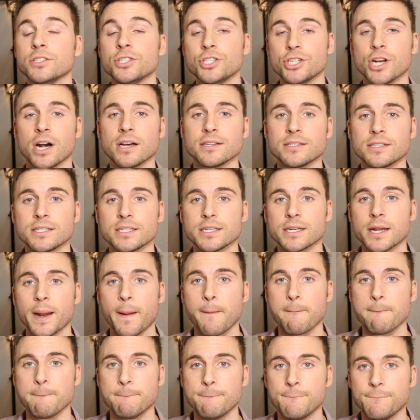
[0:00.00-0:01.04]
Just
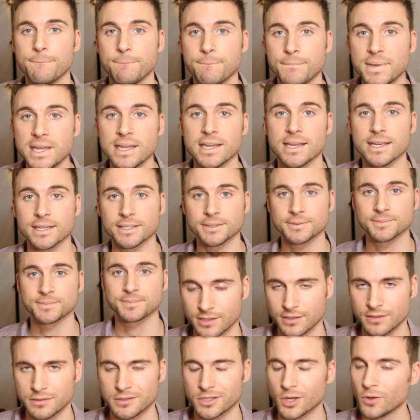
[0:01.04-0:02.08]
be.
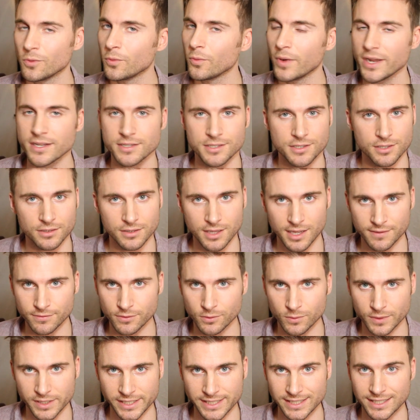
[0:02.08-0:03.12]
Don't waste your life
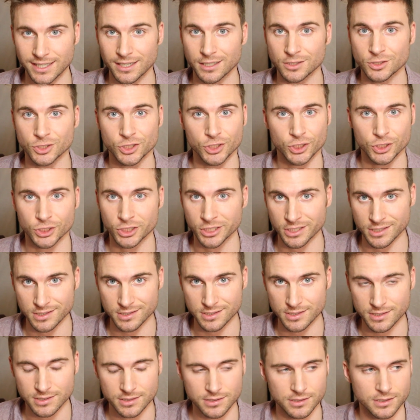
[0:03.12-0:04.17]
away on shoulds.
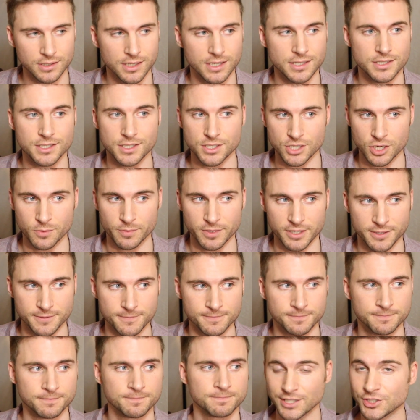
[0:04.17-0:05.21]
It's stupid.
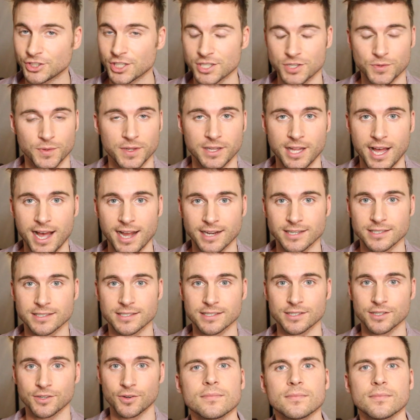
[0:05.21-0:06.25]
And just
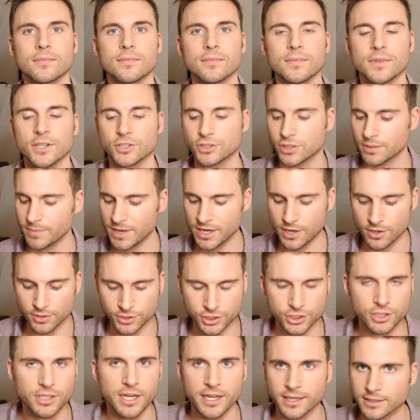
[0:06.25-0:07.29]
relax. There should be no
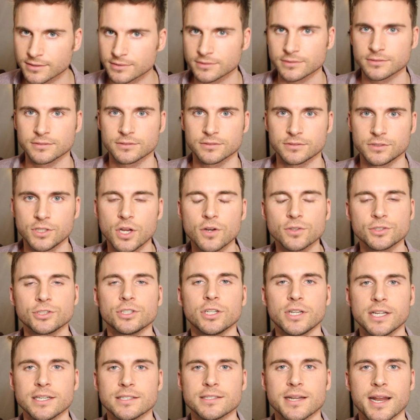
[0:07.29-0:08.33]
shitting. No
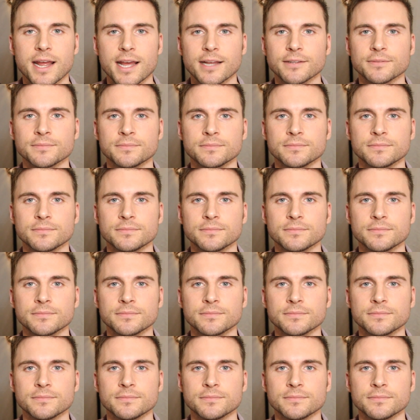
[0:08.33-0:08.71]
shitting today.